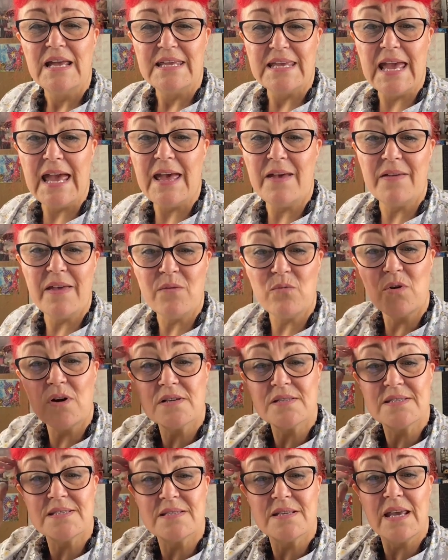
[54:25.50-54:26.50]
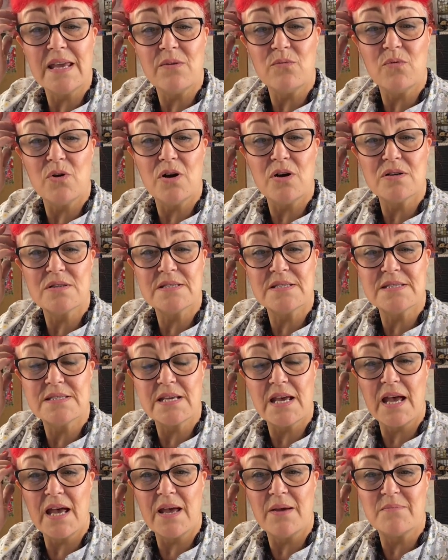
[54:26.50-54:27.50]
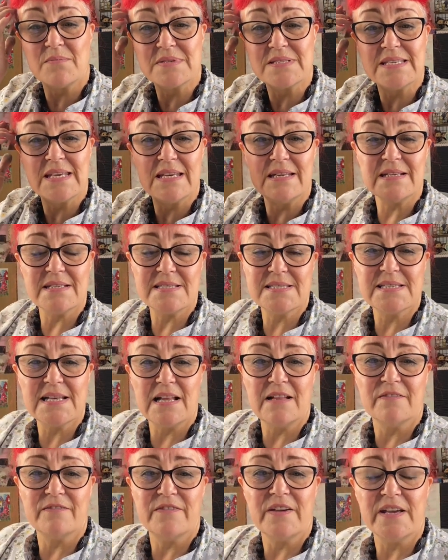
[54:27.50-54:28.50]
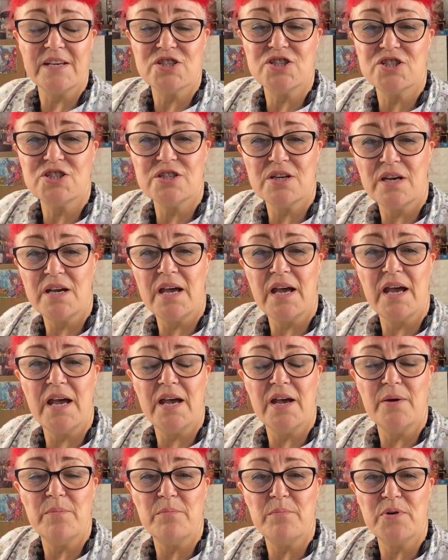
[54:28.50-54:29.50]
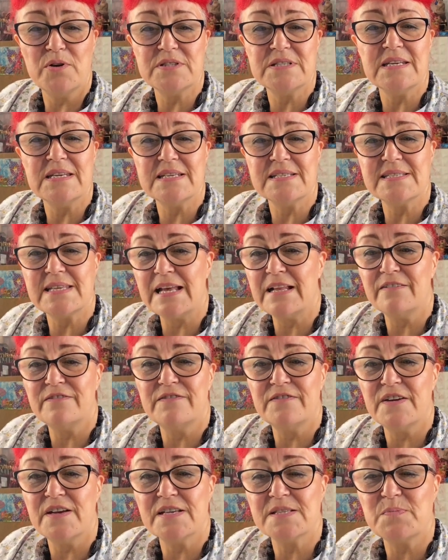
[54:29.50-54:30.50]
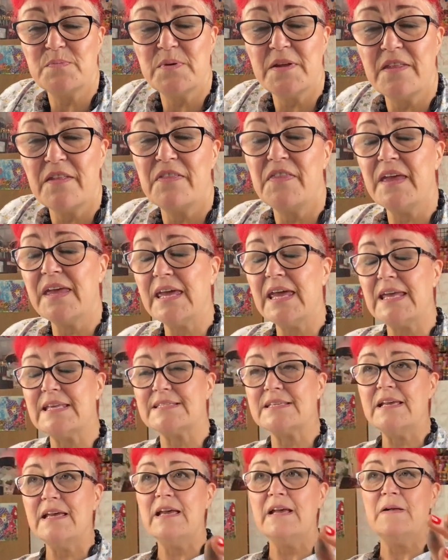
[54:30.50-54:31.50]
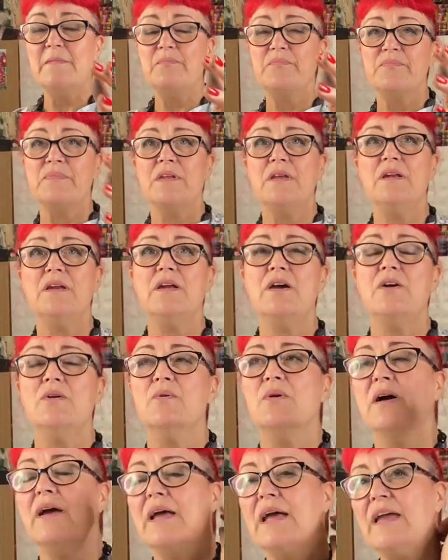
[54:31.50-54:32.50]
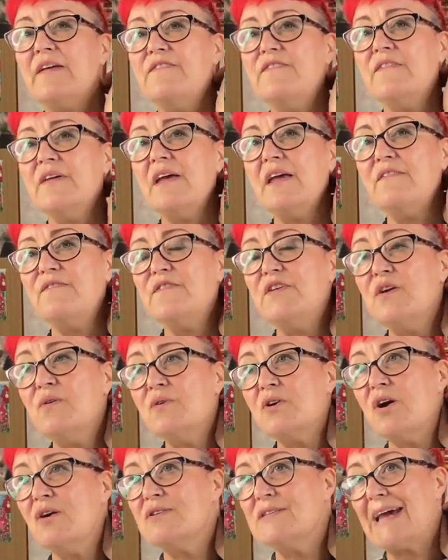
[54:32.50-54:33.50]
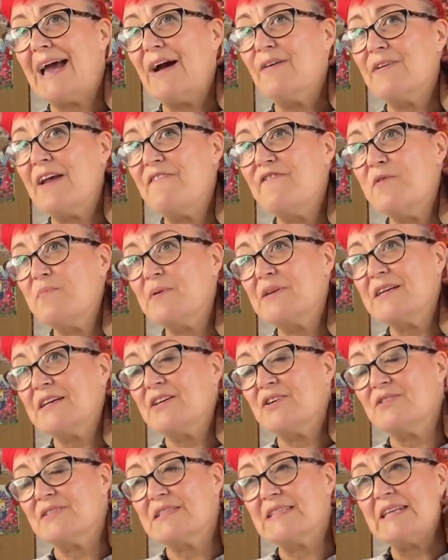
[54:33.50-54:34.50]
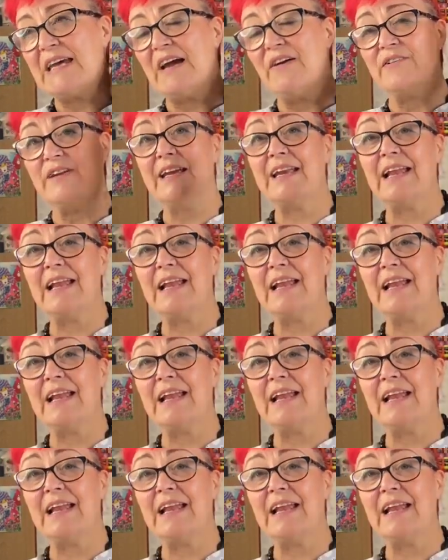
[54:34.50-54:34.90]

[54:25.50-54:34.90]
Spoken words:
Yeah, it was seen as selfish, putting yourself first. But the thing is, you know, if you go down, everybody goes down.